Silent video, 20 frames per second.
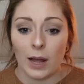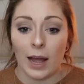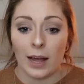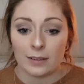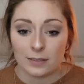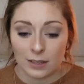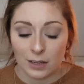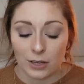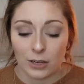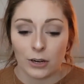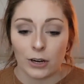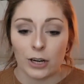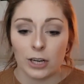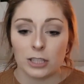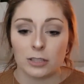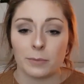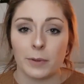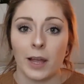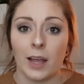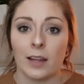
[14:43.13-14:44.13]
as an
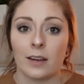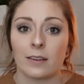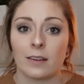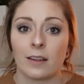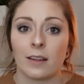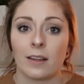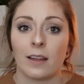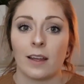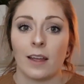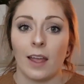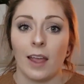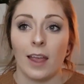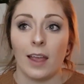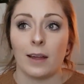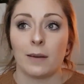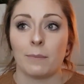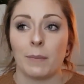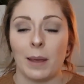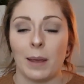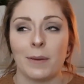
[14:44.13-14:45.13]
encouragement
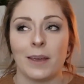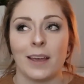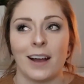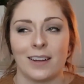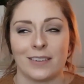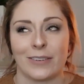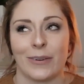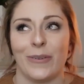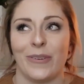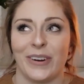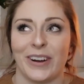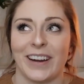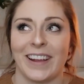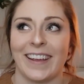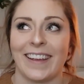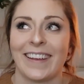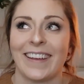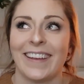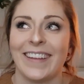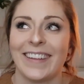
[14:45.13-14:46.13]
and maybe as a warning,